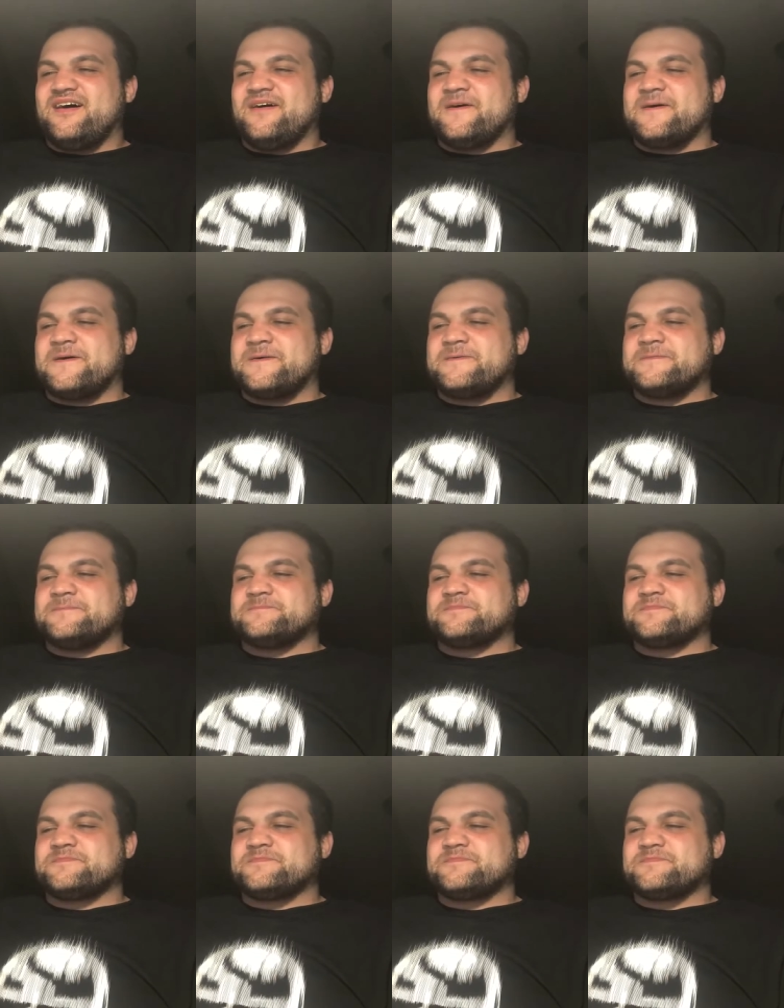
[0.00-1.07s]
Um,
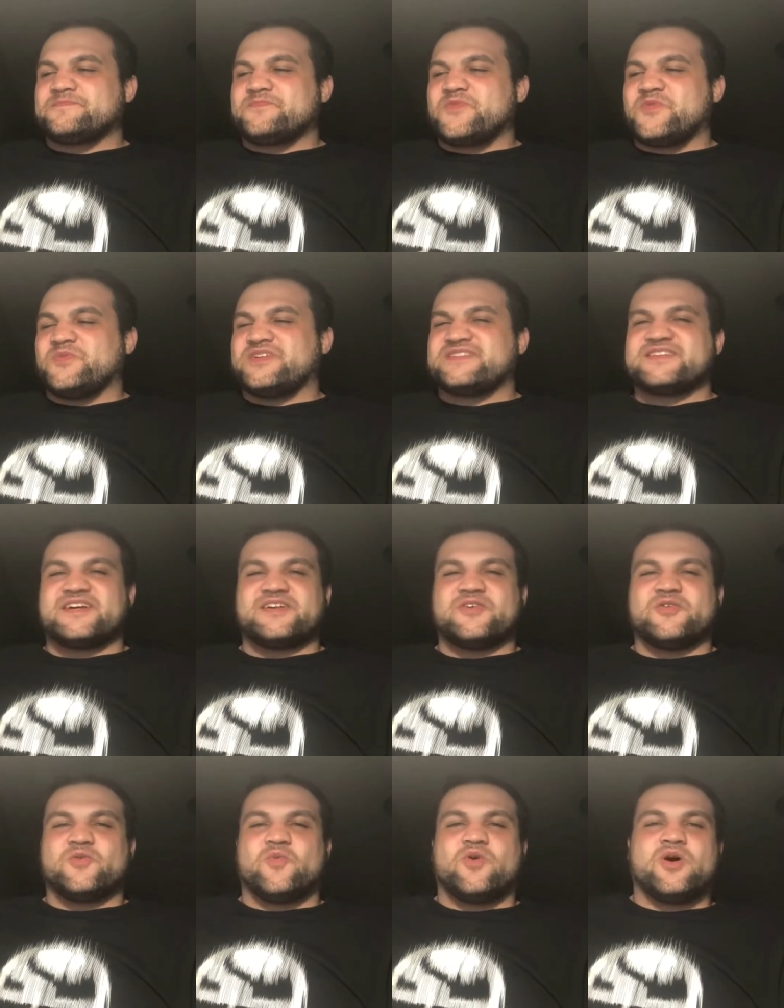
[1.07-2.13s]
we decided to
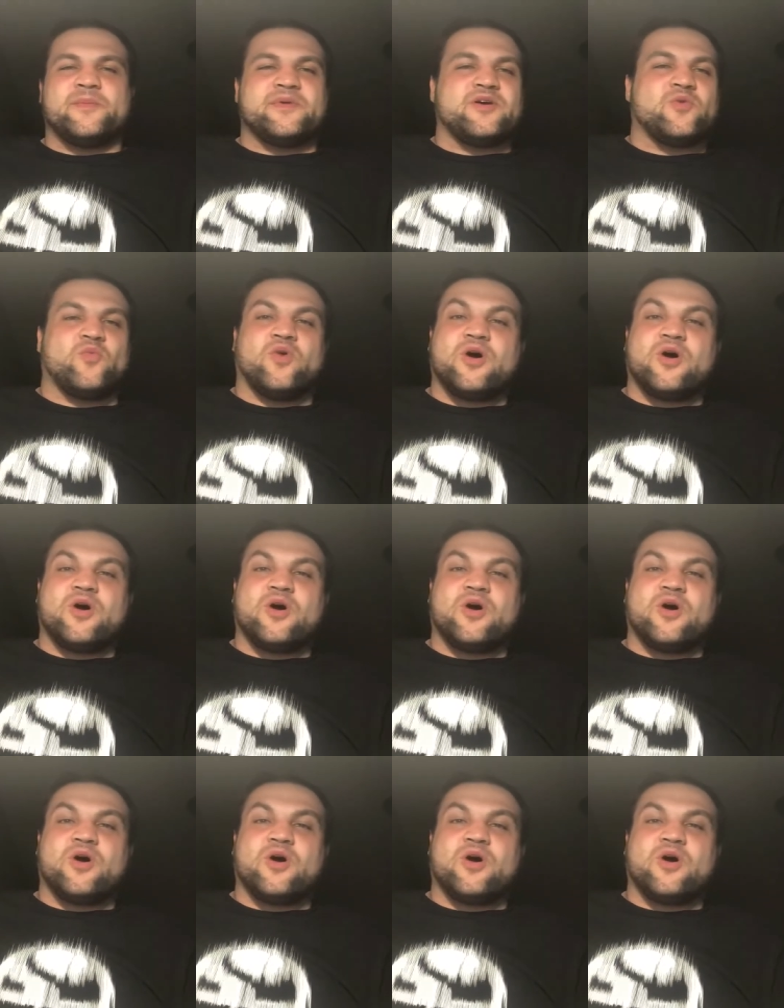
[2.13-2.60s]
go to Walmart.